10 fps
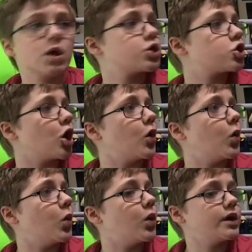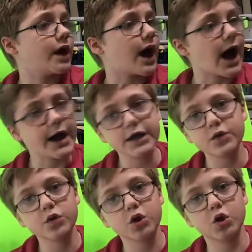so I
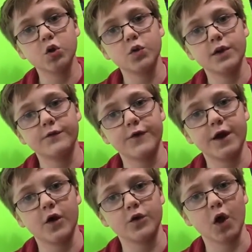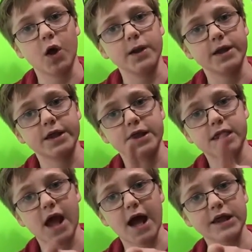used to do these videos on this
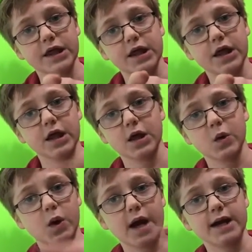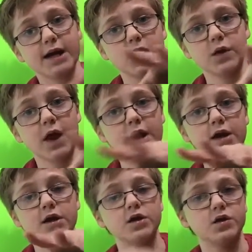desk right here that
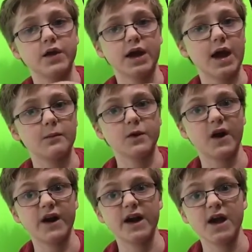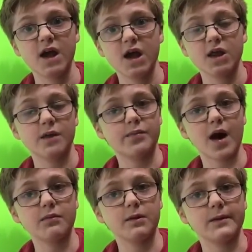the camera's on. The
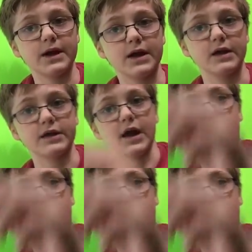problem is